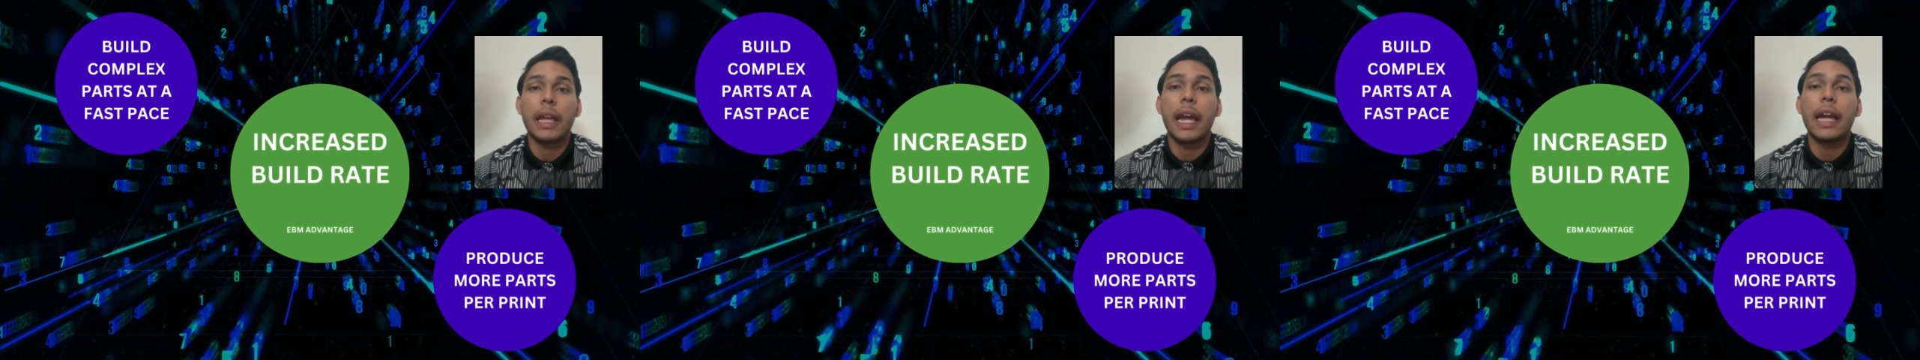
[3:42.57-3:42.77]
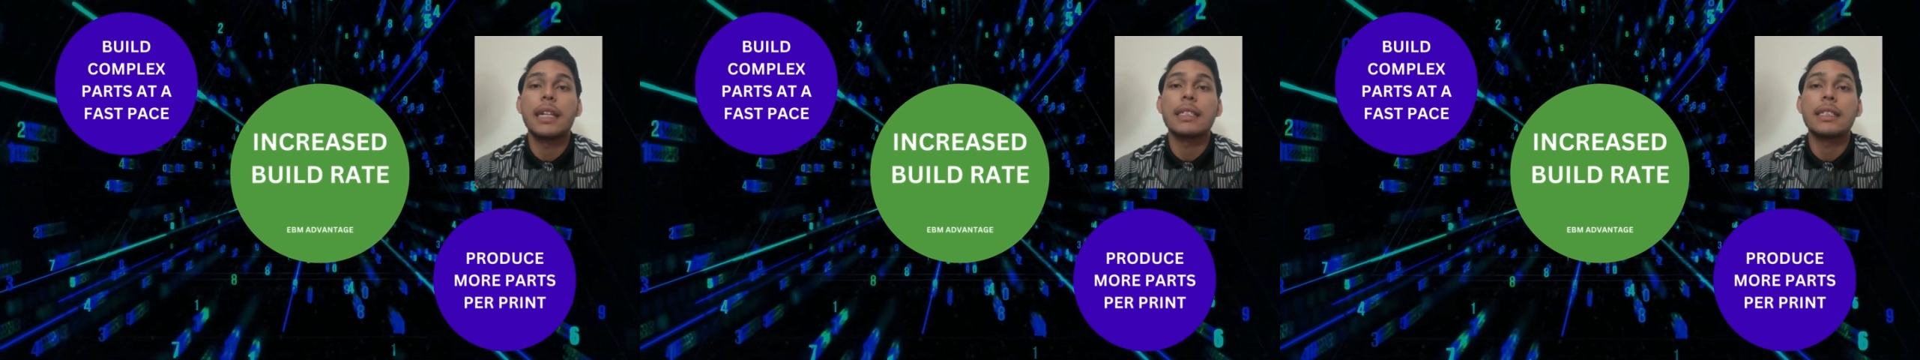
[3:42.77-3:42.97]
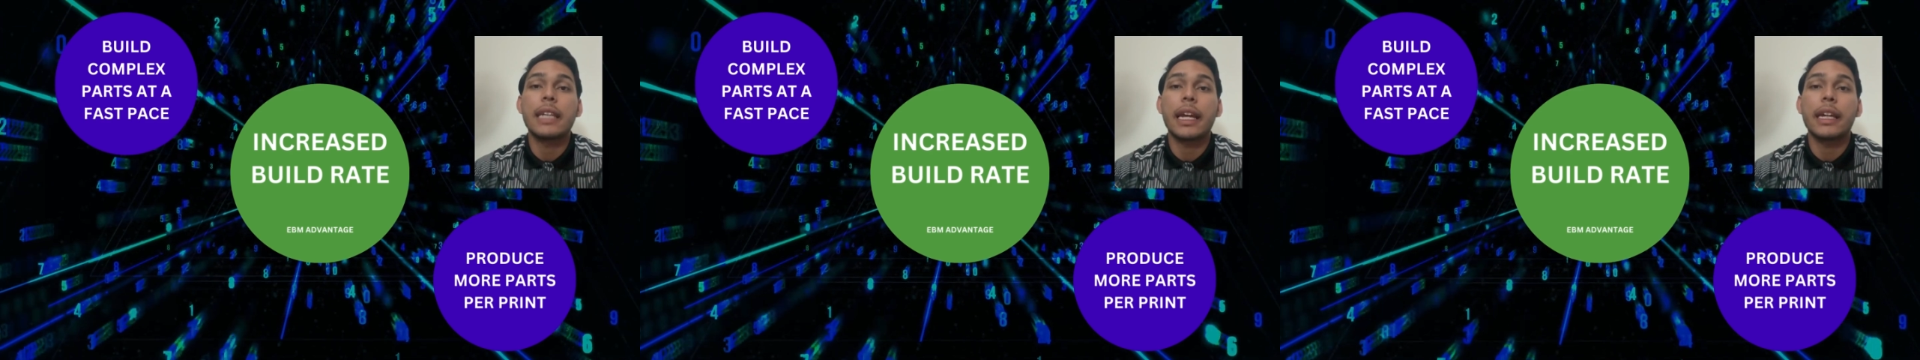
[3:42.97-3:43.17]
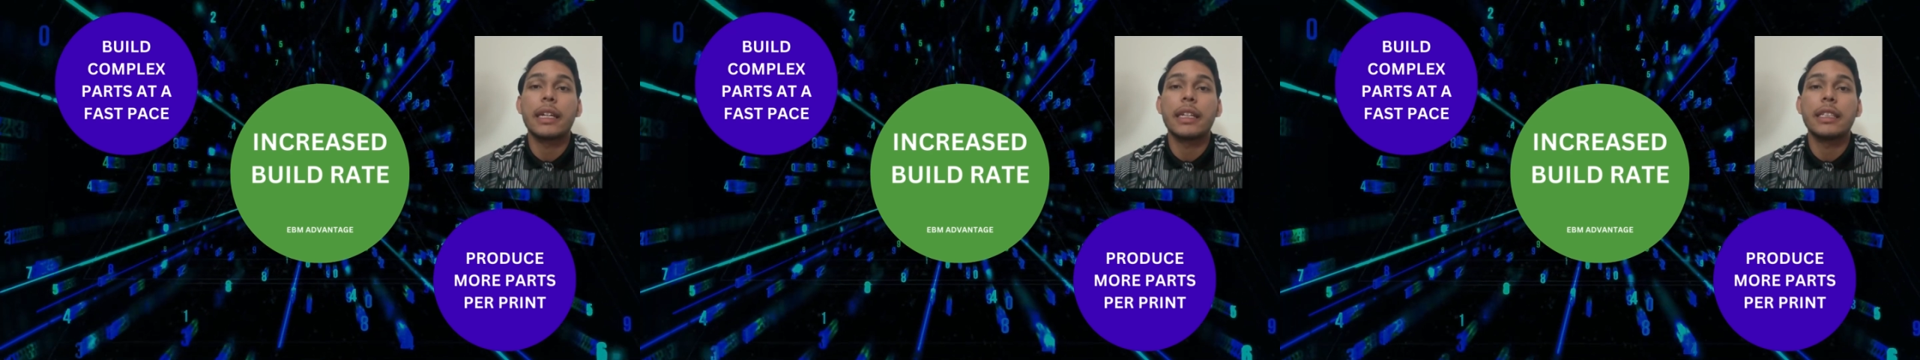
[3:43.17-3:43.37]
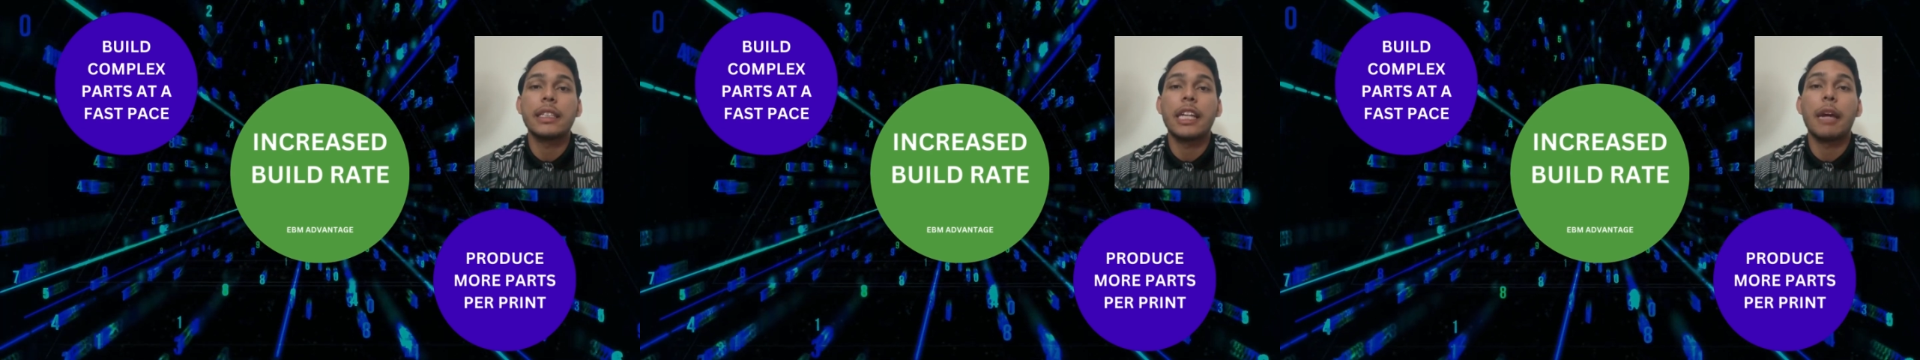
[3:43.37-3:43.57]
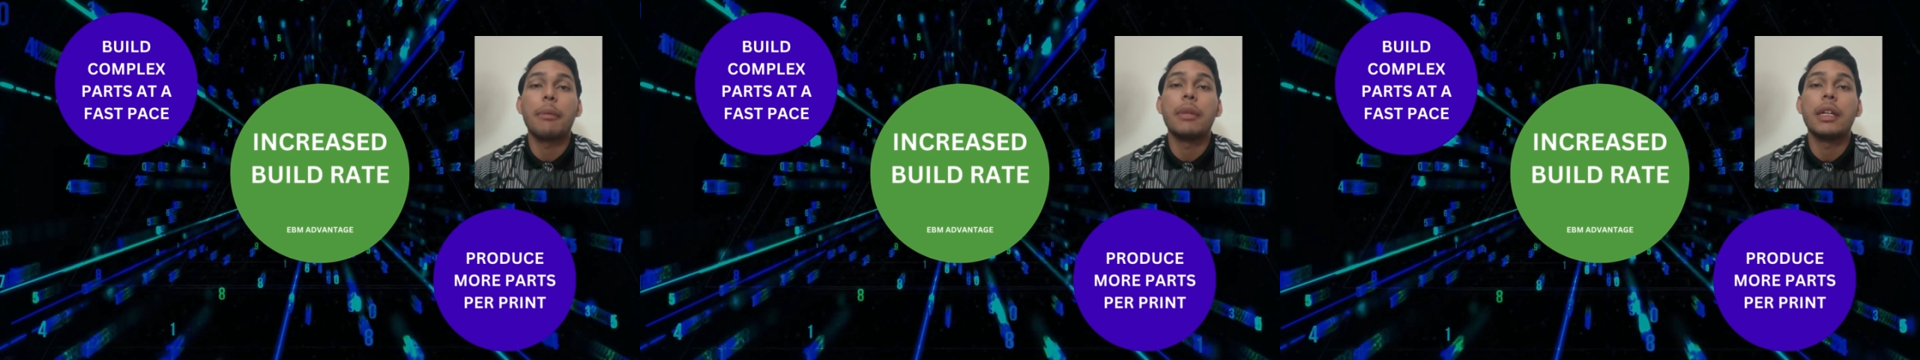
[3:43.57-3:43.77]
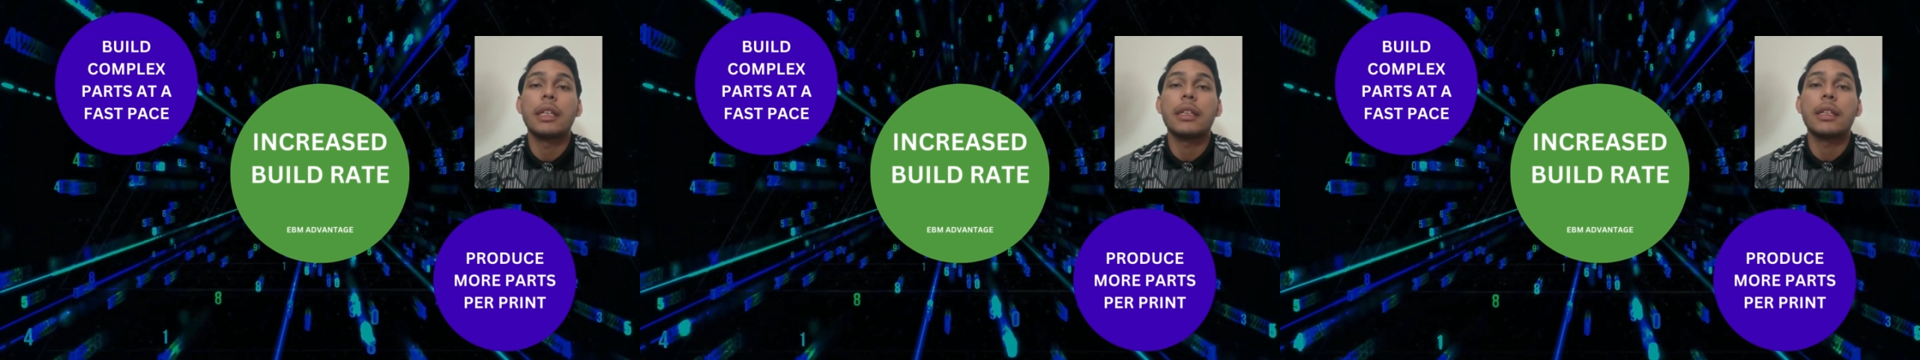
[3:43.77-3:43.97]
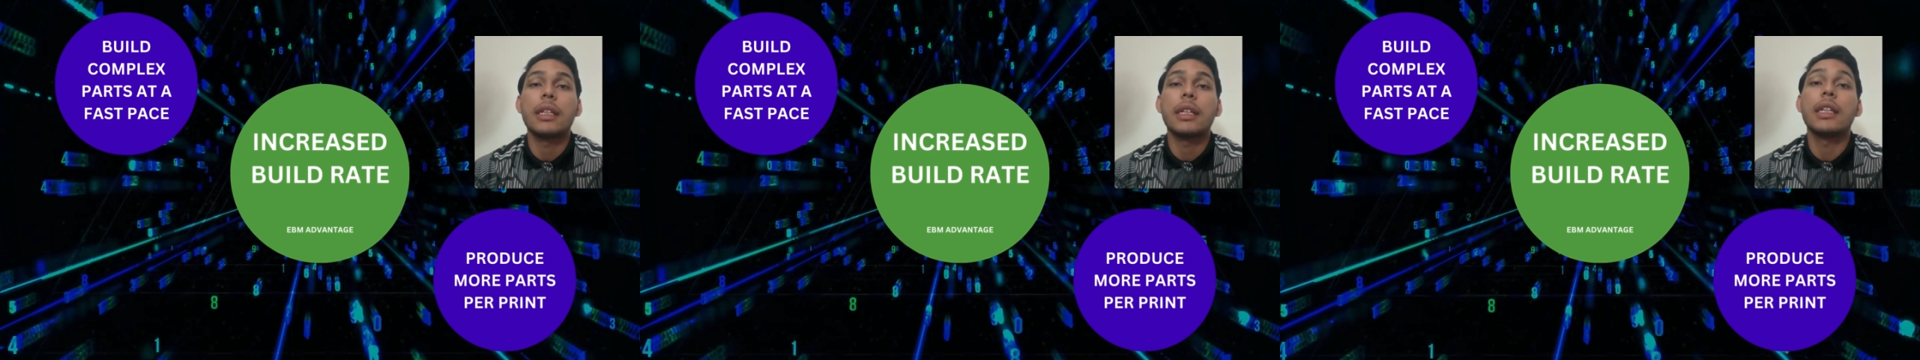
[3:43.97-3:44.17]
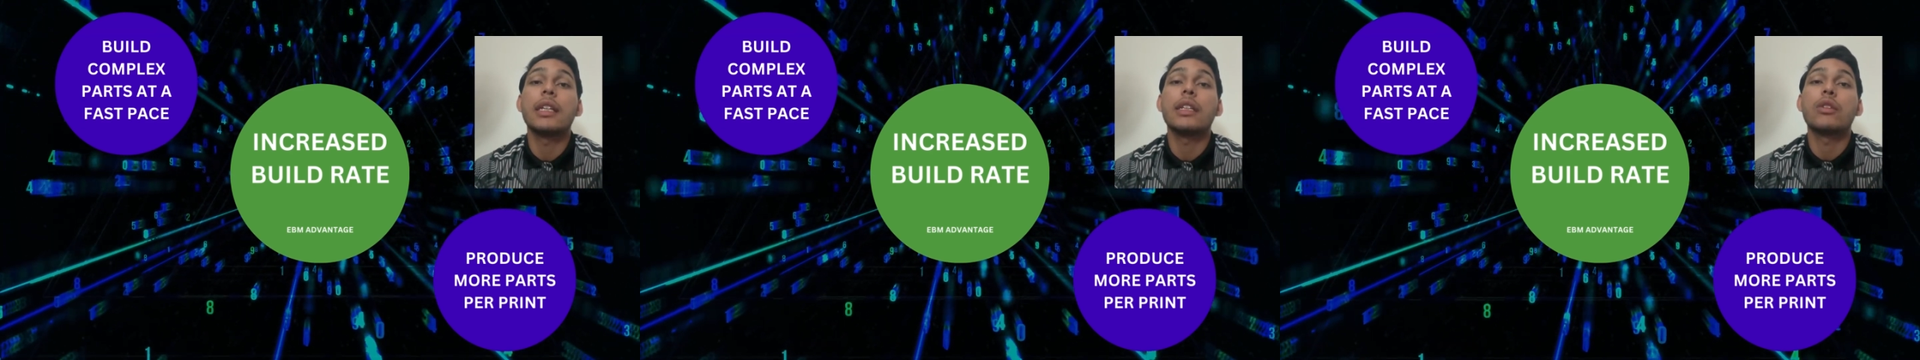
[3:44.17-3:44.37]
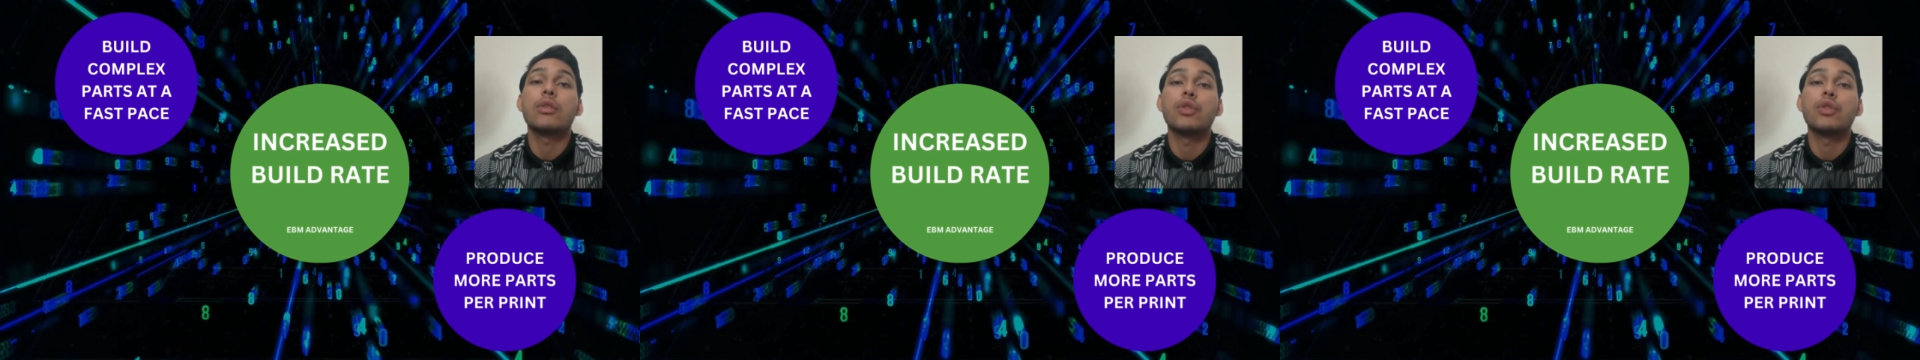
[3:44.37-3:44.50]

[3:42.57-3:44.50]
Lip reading: and the second, the ability